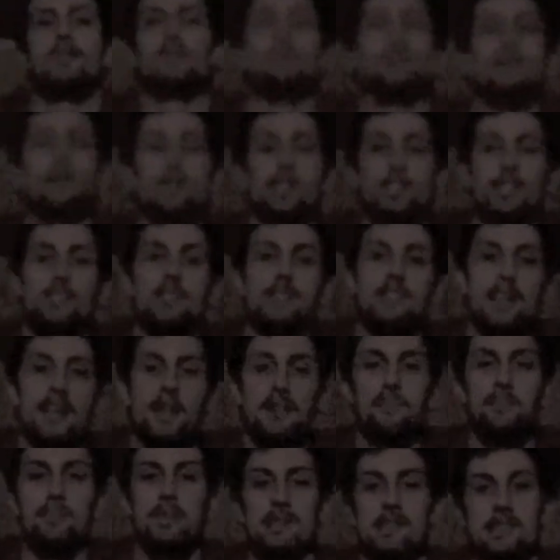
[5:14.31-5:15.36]
We just
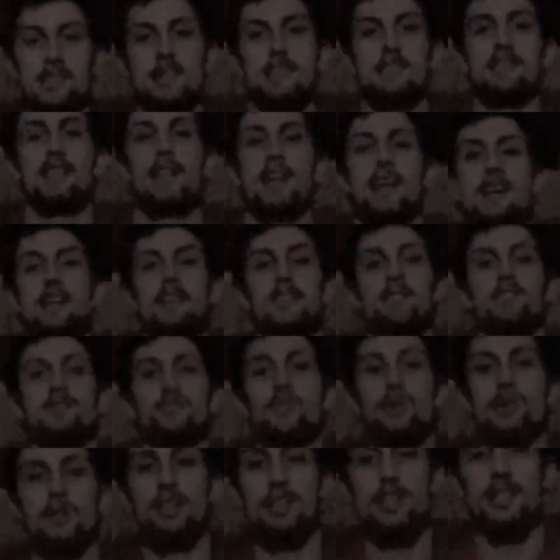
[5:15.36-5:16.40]
saved Princess Leia and
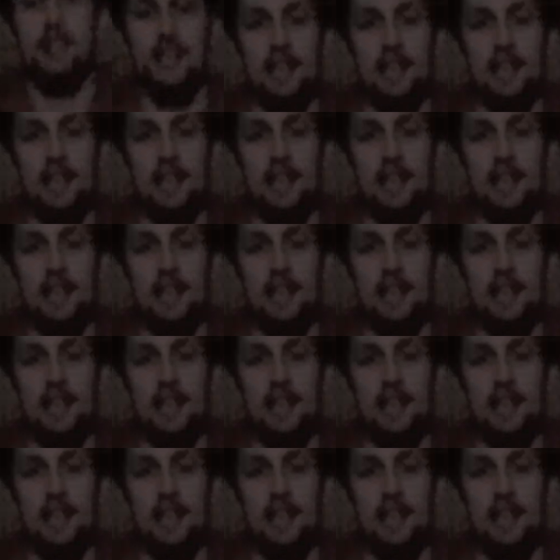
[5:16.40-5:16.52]
destroyed the